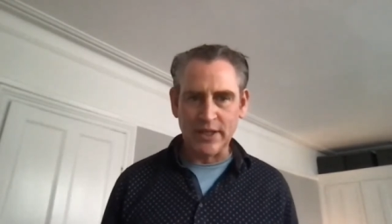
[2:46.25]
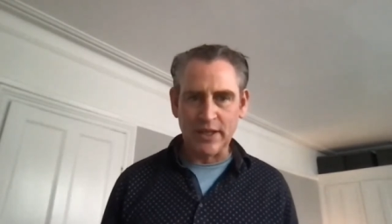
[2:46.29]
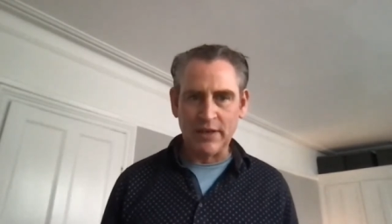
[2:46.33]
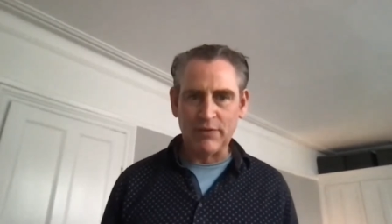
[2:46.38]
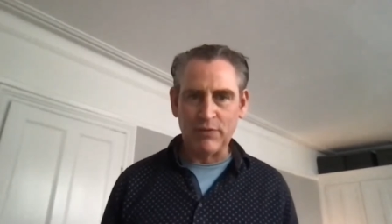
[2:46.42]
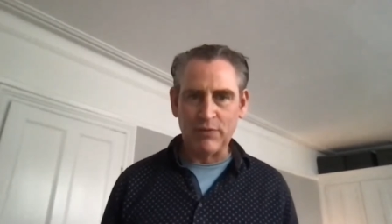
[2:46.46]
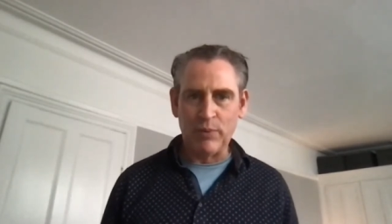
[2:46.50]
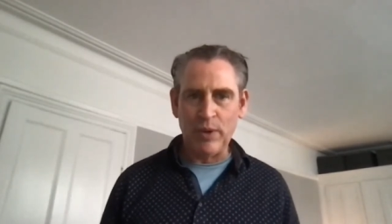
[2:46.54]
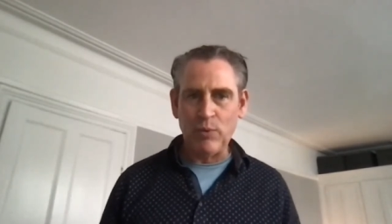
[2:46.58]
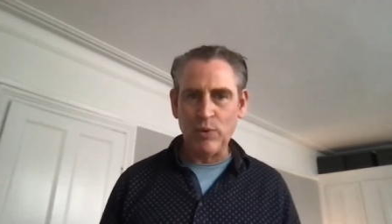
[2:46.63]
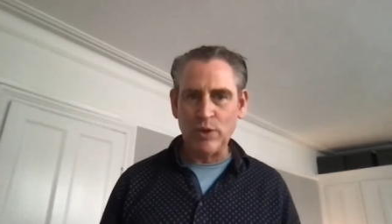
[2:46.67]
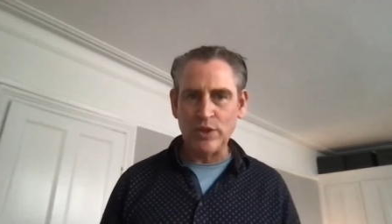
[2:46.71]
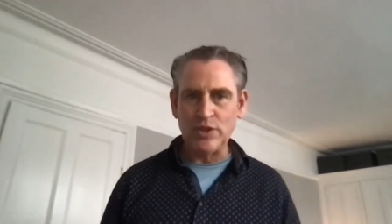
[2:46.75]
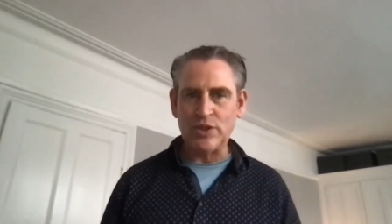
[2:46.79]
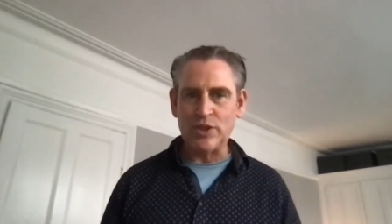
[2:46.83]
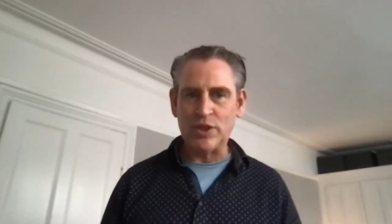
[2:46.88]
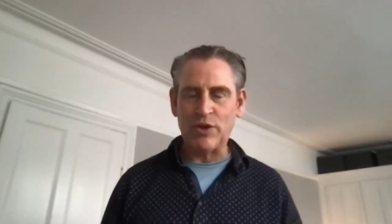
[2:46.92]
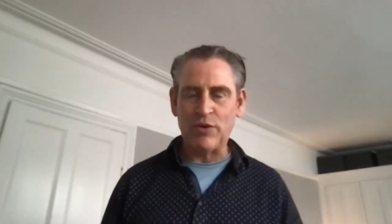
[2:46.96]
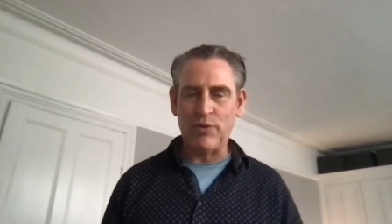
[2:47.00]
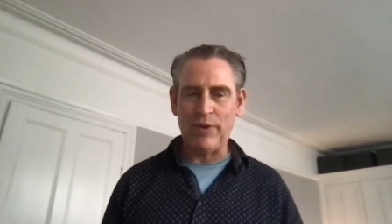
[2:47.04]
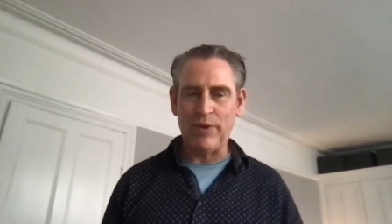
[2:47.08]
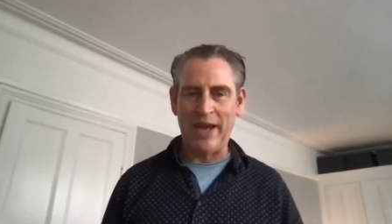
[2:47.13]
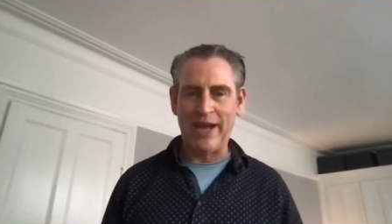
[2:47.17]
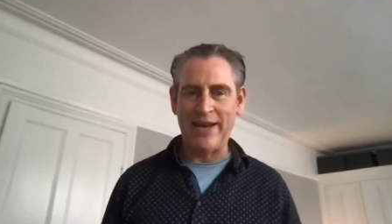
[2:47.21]
If we want to
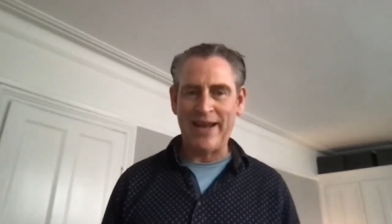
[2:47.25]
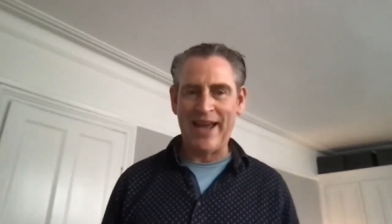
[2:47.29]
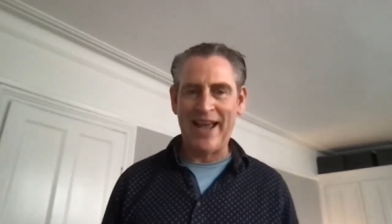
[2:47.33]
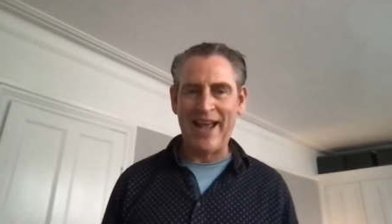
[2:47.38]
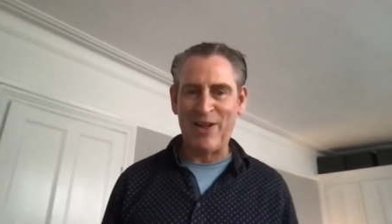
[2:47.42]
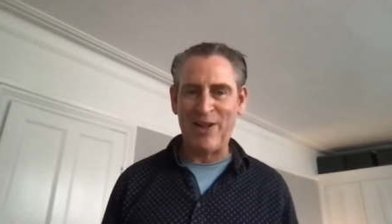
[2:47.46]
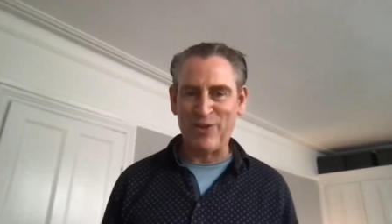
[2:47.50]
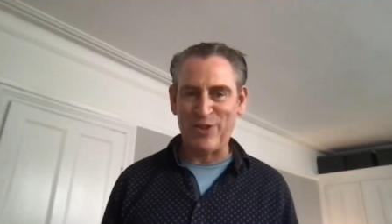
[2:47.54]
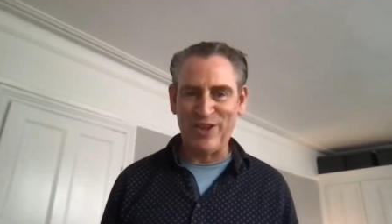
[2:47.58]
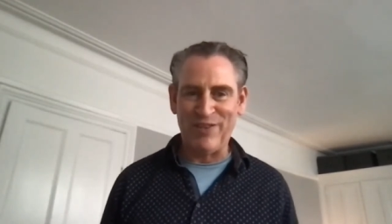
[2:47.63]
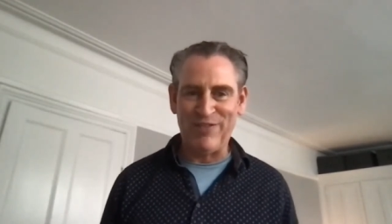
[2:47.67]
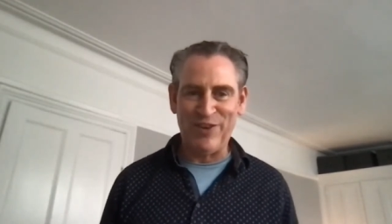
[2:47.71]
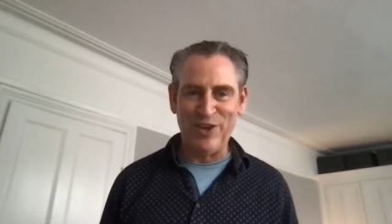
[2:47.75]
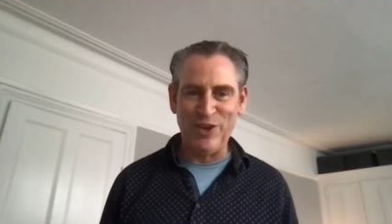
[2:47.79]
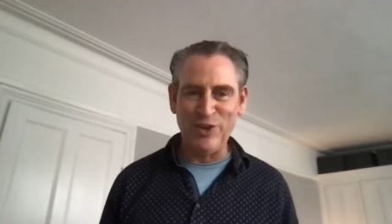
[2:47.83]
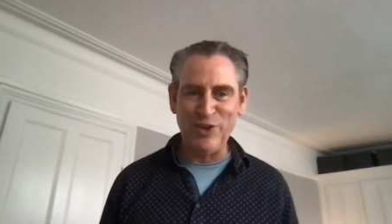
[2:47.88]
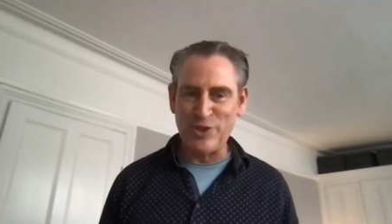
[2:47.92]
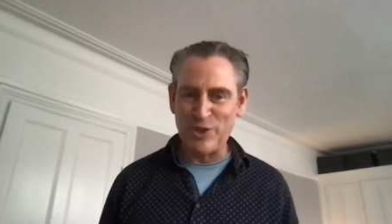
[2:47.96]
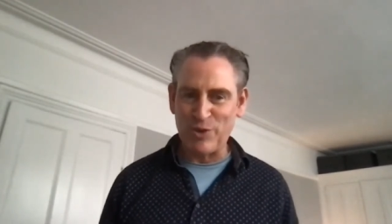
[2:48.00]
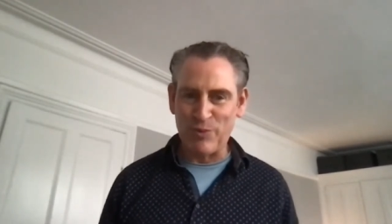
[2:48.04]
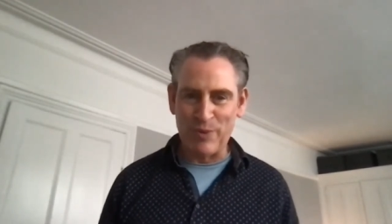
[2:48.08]
create a healthy future,